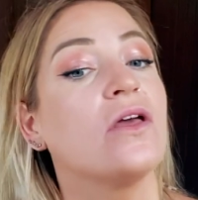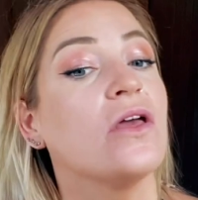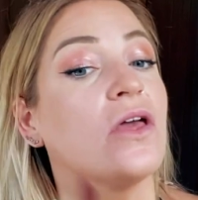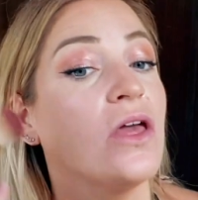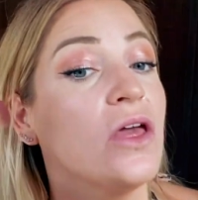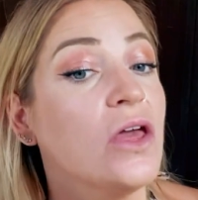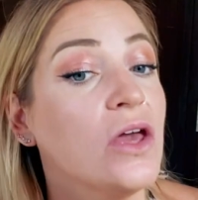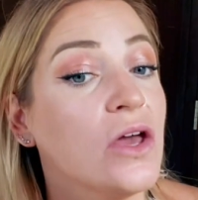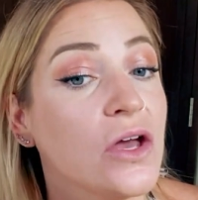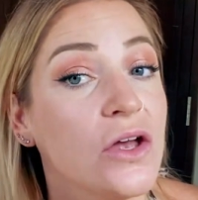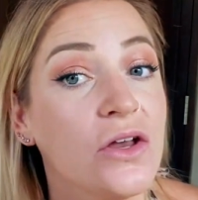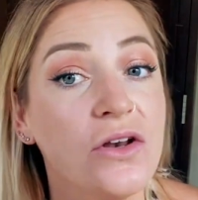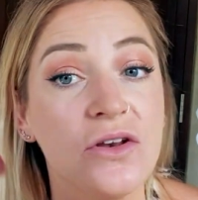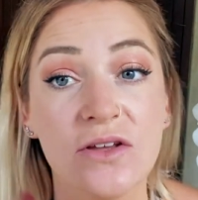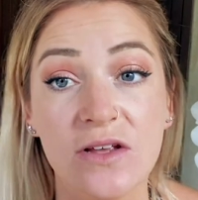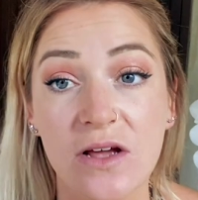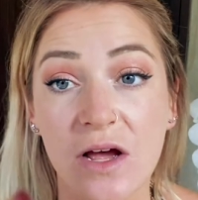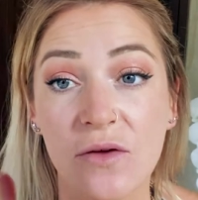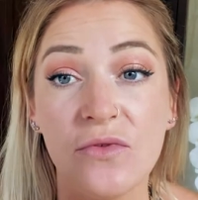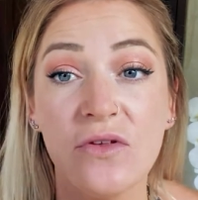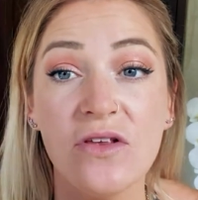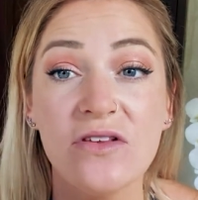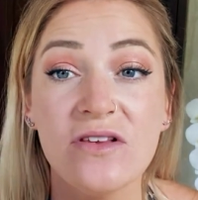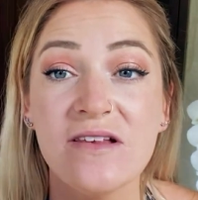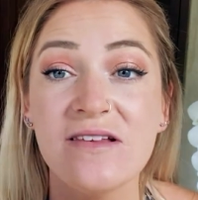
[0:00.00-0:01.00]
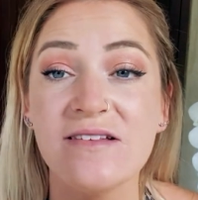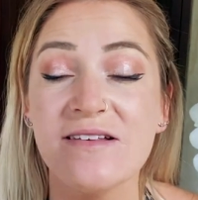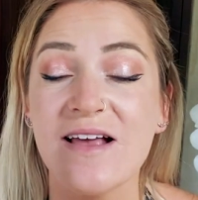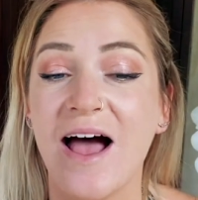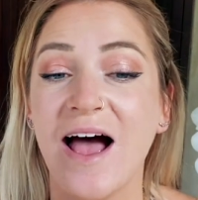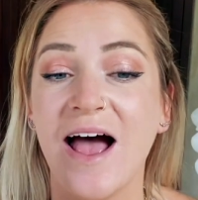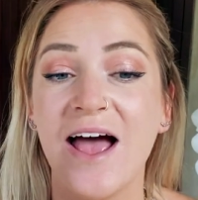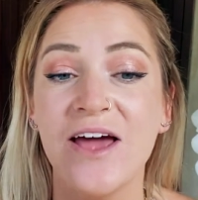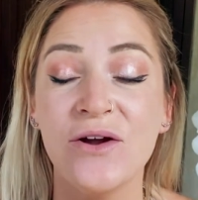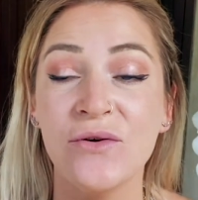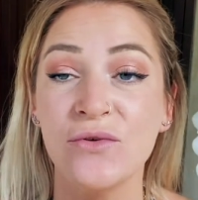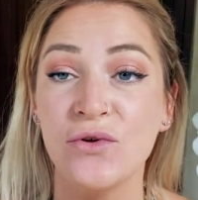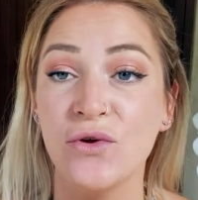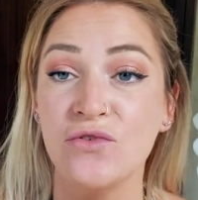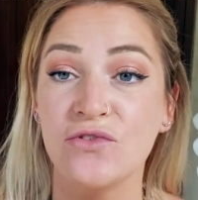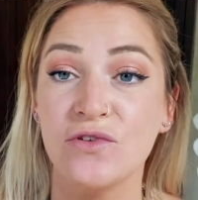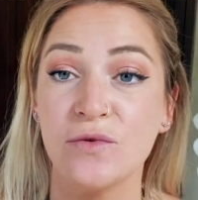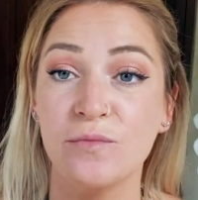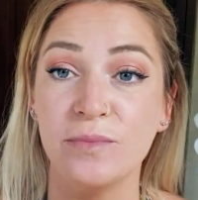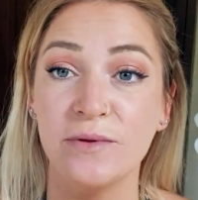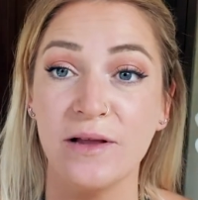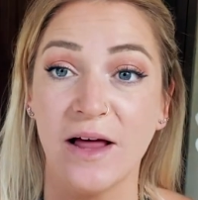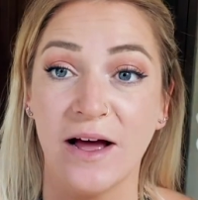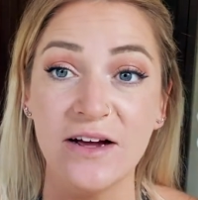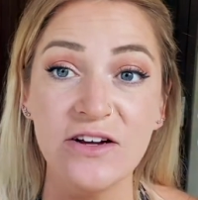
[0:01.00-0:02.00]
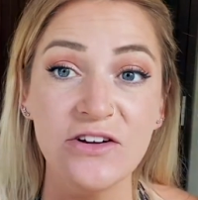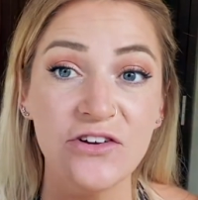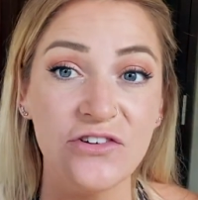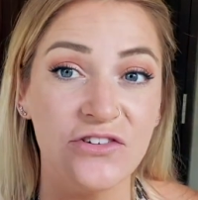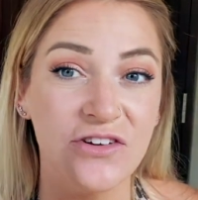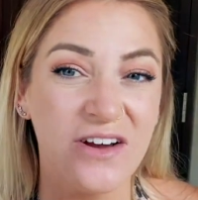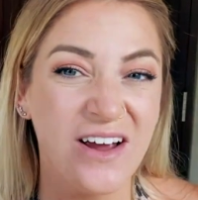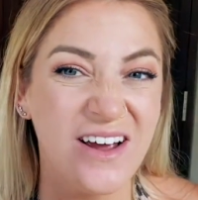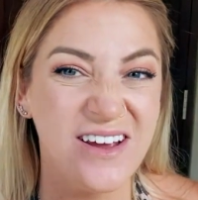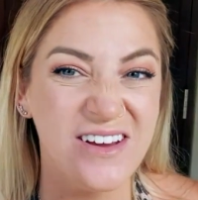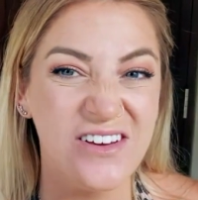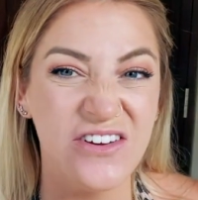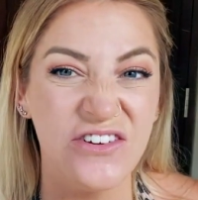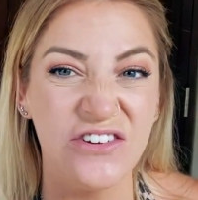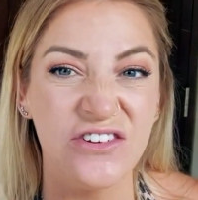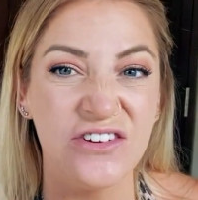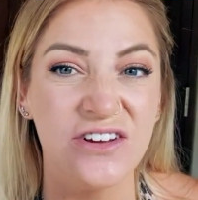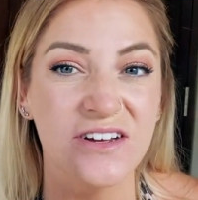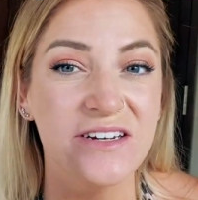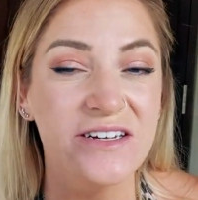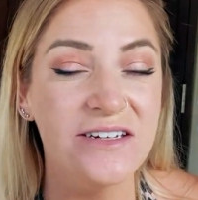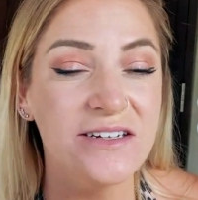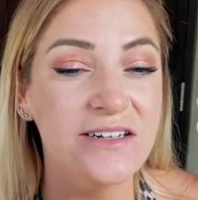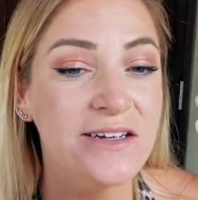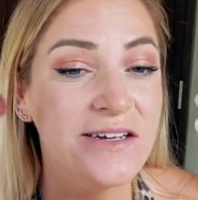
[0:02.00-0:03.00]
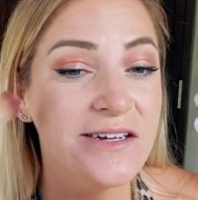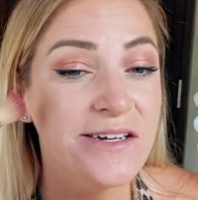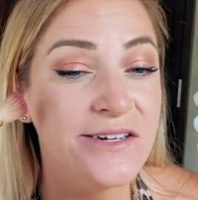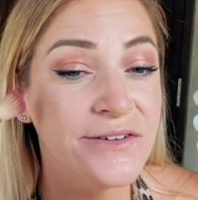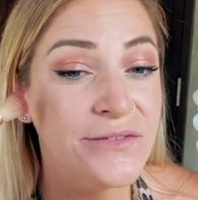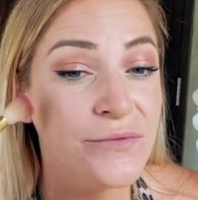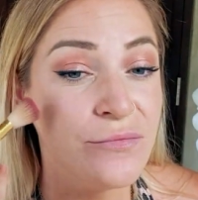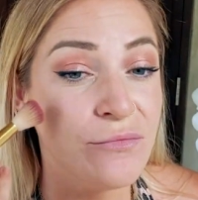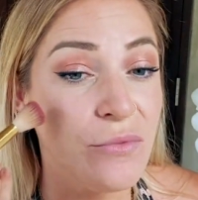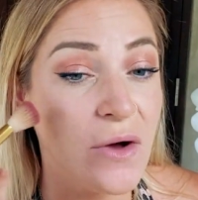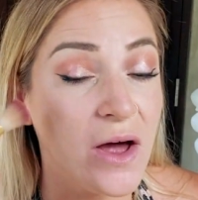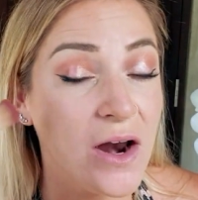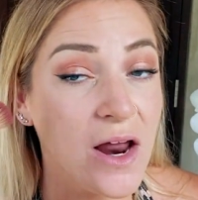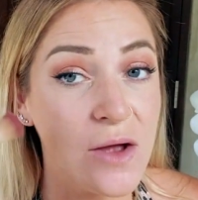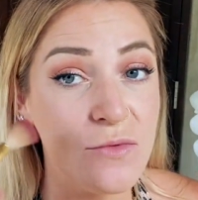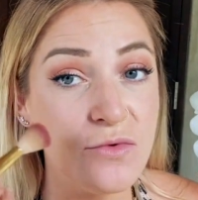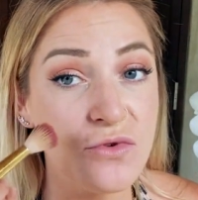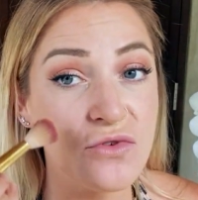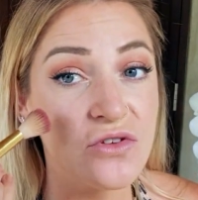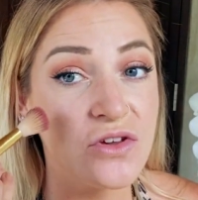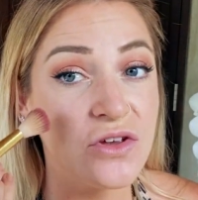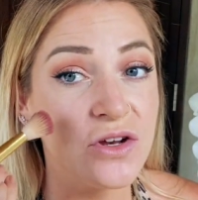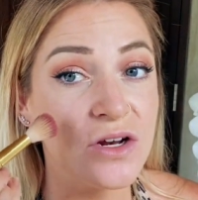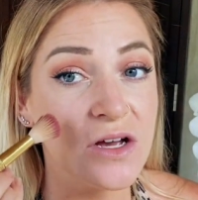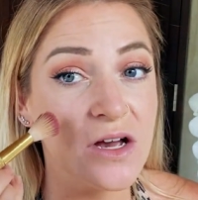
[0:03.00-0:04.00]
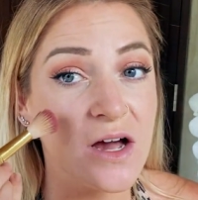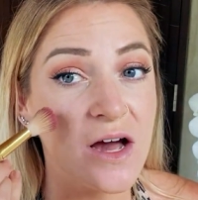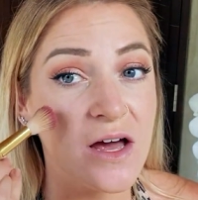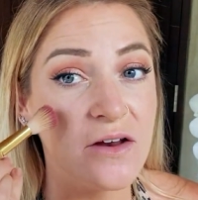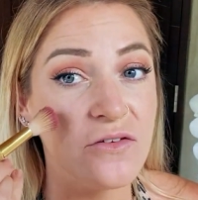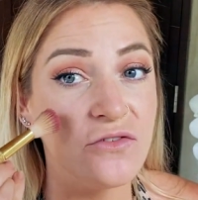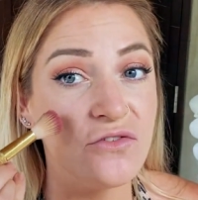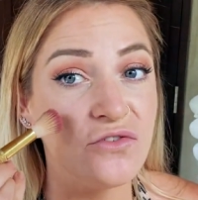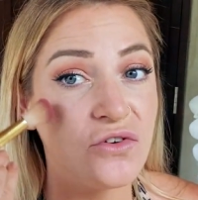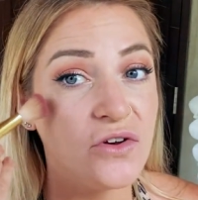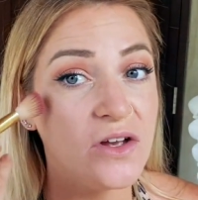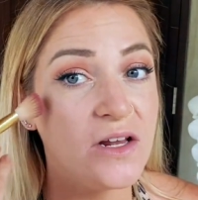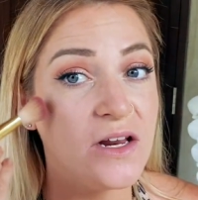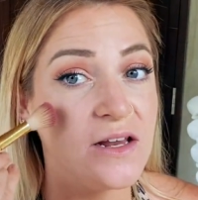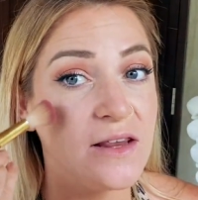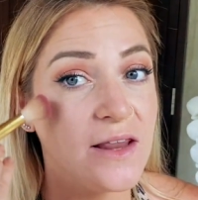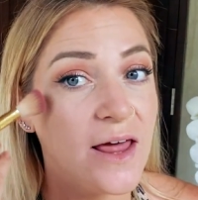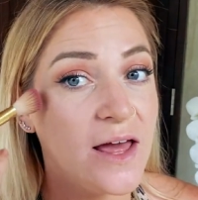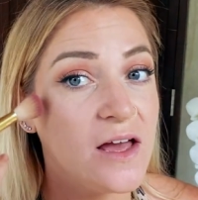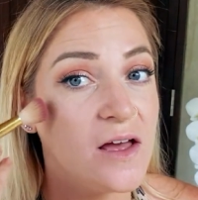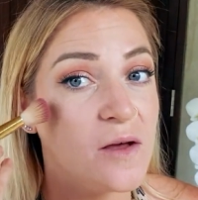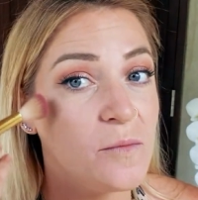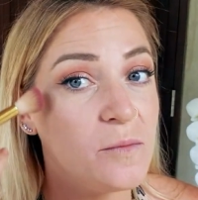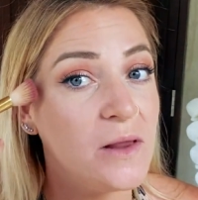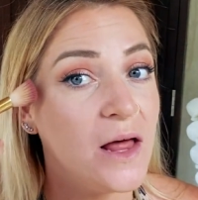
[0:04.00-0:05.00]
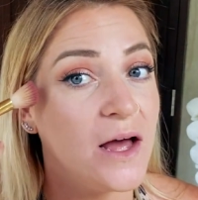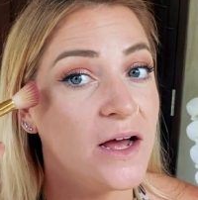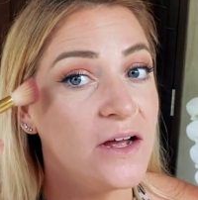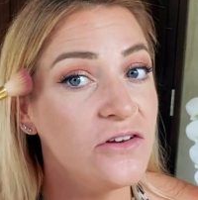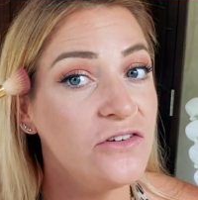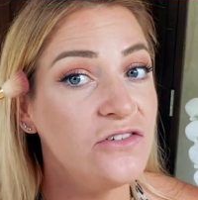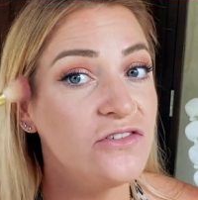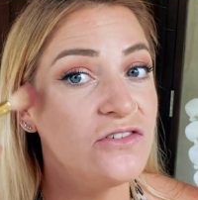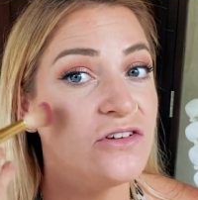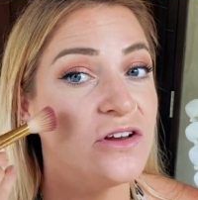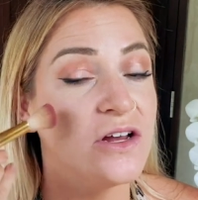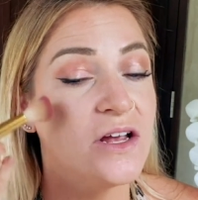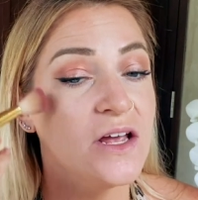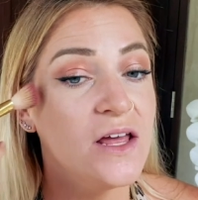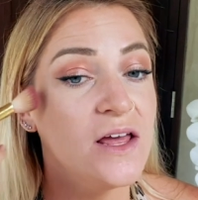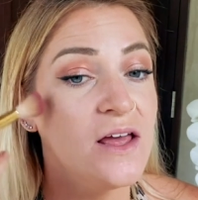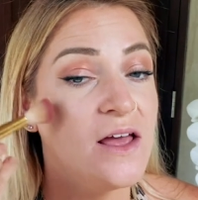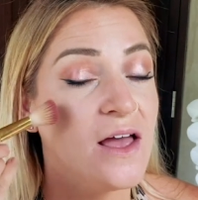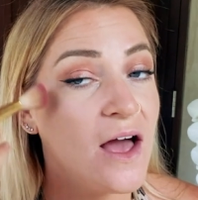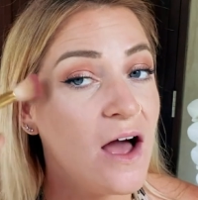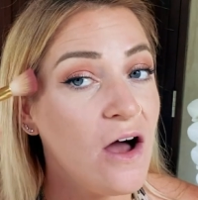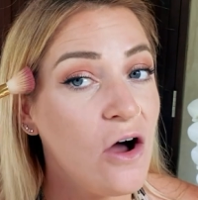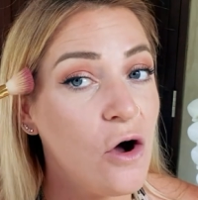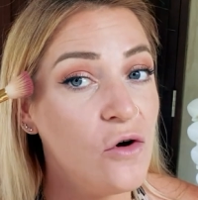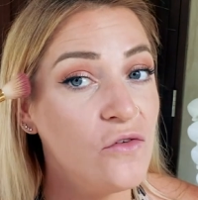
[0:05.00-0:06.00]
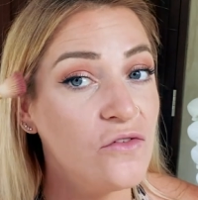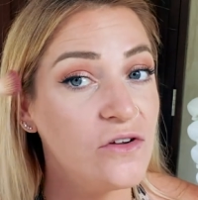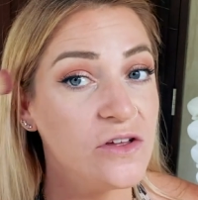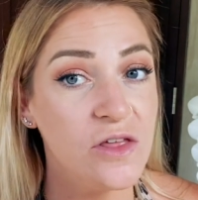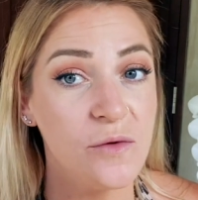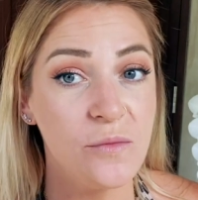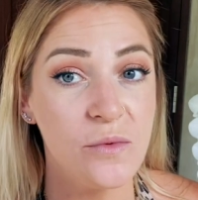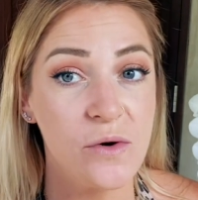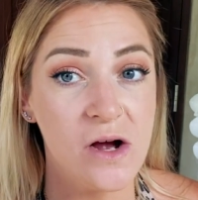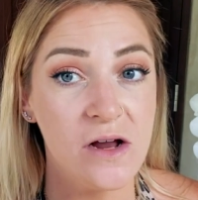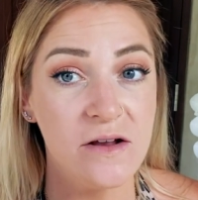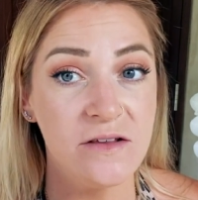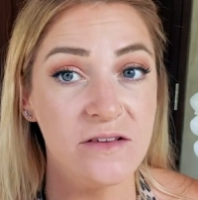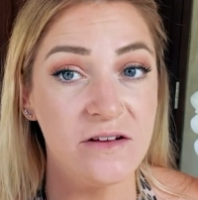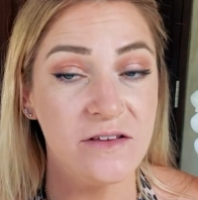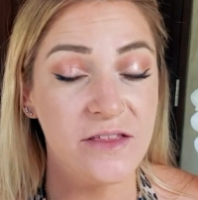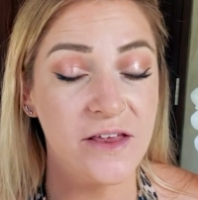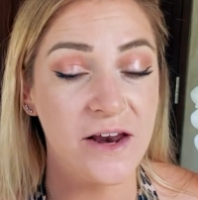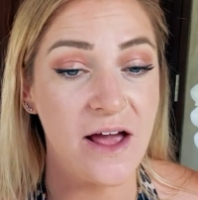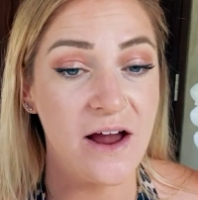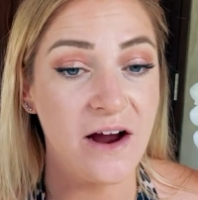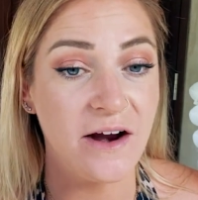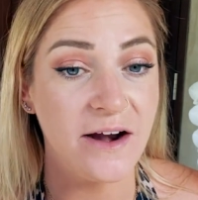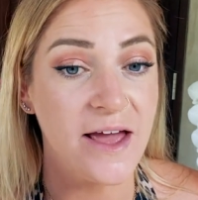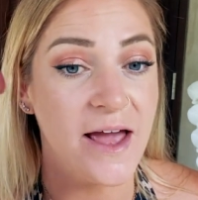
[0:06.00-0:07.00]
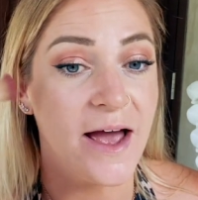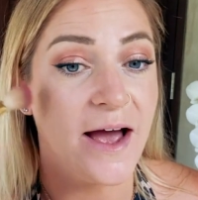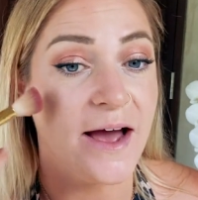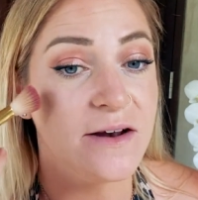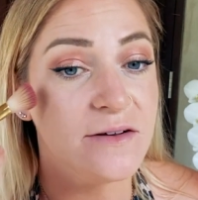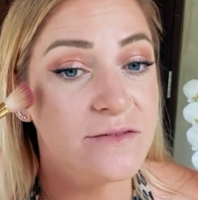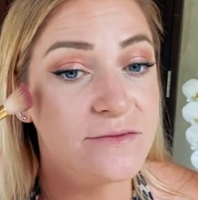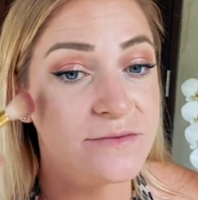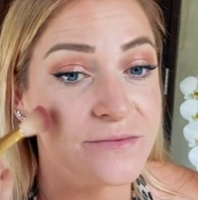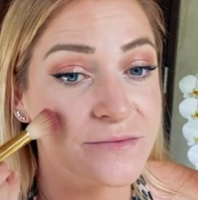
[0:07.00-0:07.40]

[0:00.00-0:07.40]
and this is, I don't use a blush, I should, but I'm just gonna kind of treat it like a blush over the bronzer that I already had.